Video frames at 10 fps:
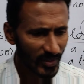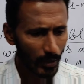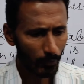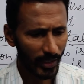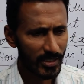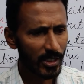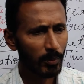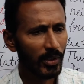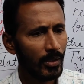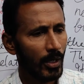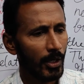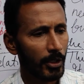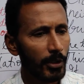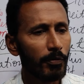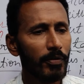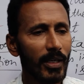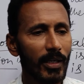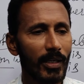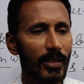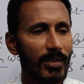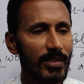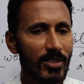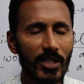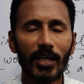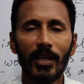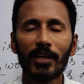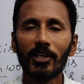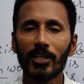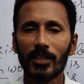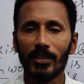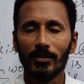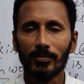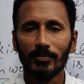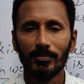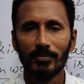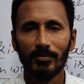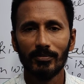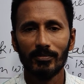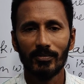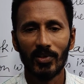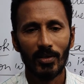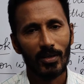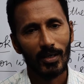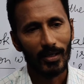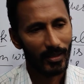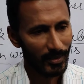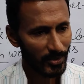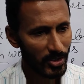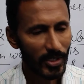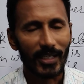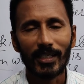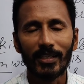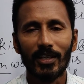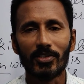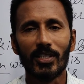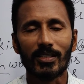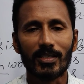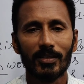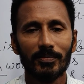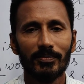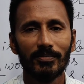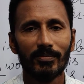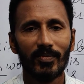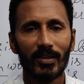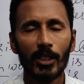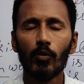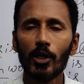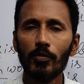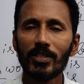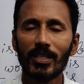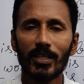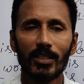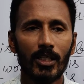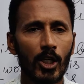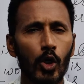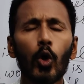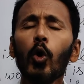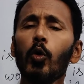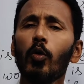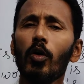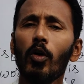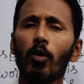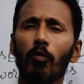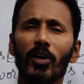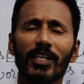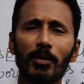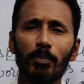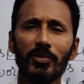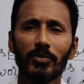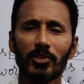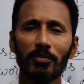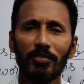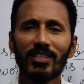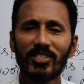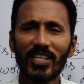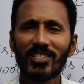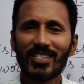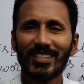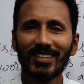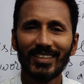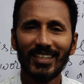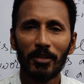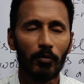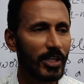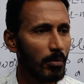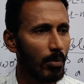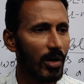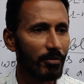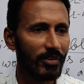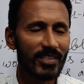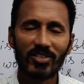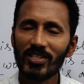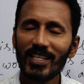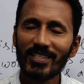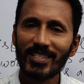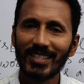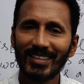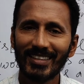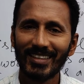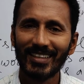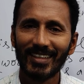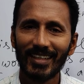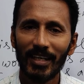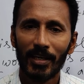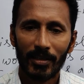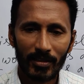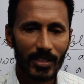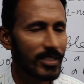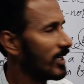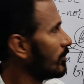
for example, if we see a cricketer striking a six, then what do we say? Oh, what a beautiful six! What a marvelous six! In the same